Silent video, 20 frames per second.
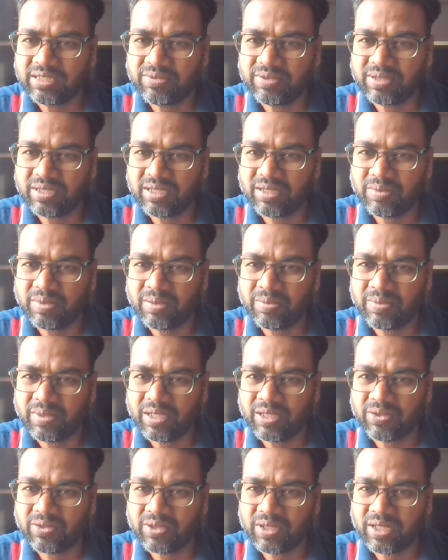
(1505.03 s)
event
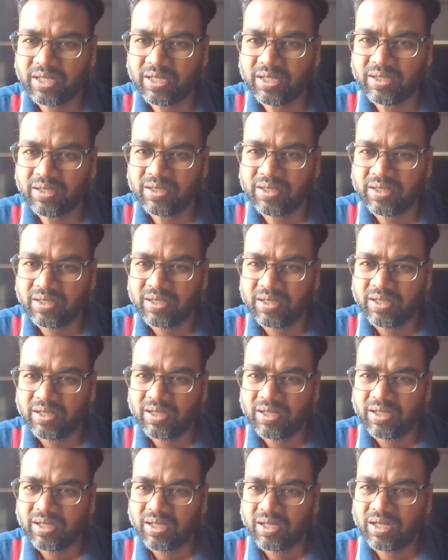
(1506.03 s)
development. Okay.
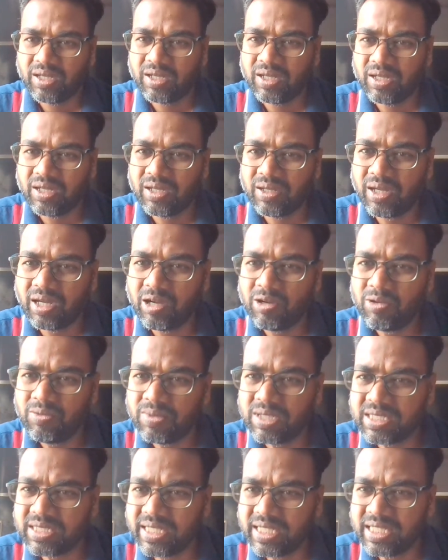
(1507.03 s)
How
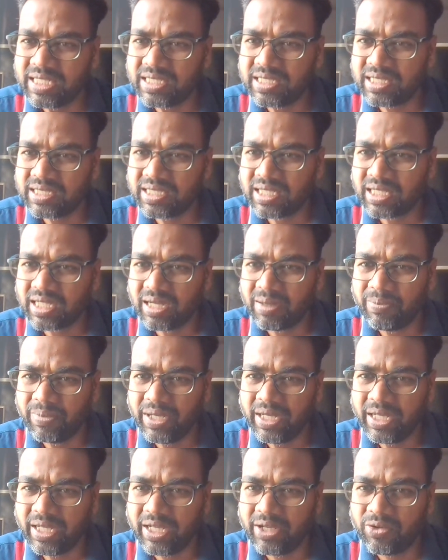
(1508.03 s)
much days does a
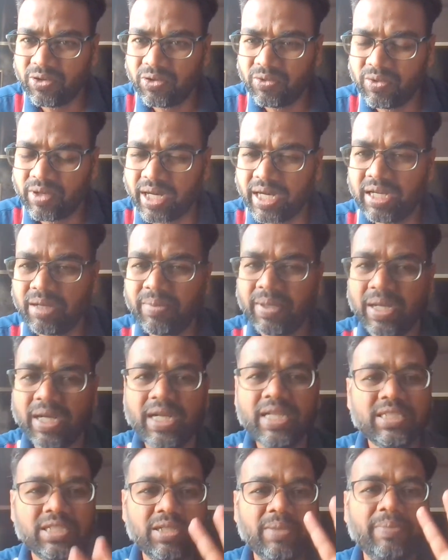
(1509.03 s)
company give to writer beer?
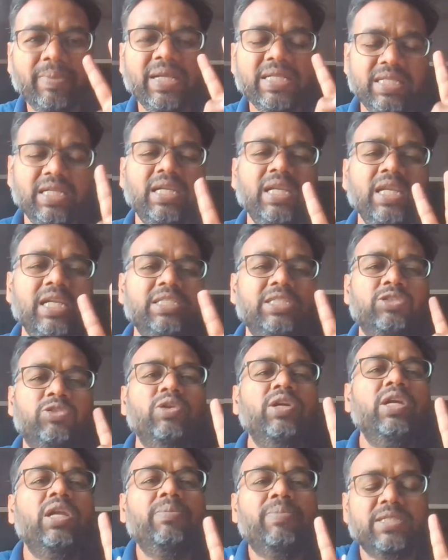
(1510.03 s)
Is it basically it's a
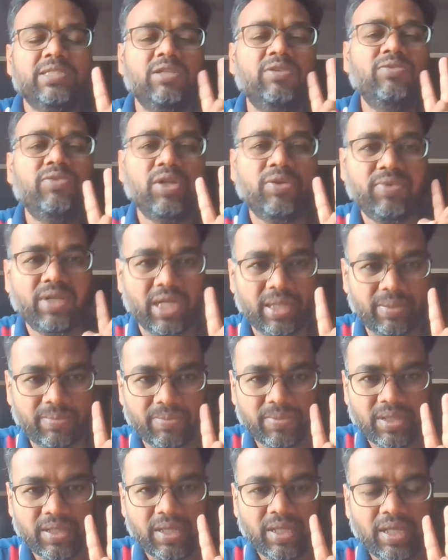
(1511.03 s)
20% of time.
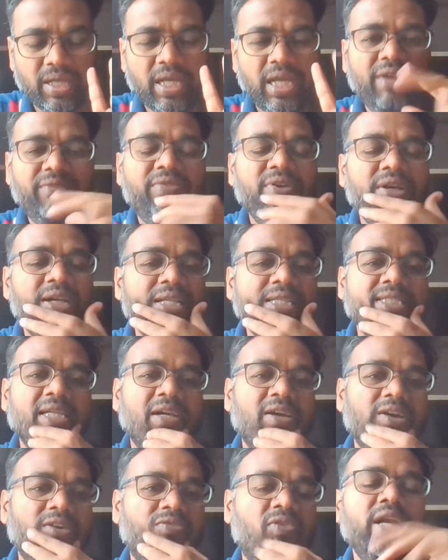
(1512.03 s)
If it is
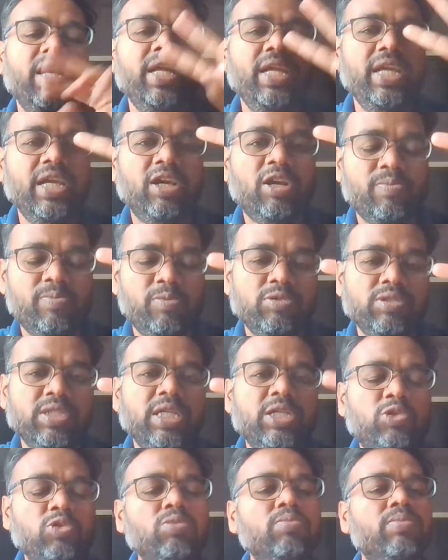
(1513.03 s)
the 1 year of
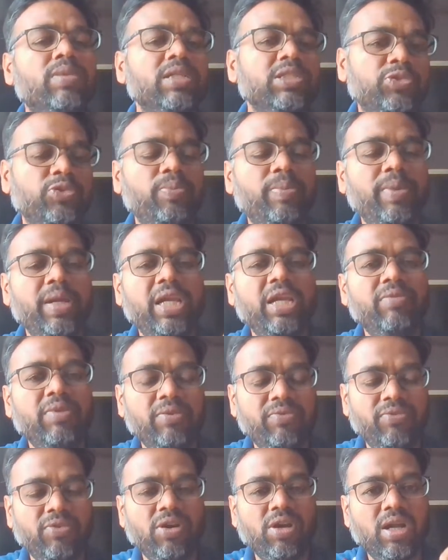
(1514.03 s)
project, 2 months should be
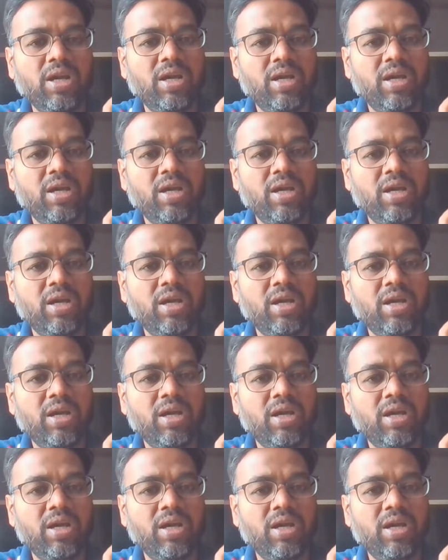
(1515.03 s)
given for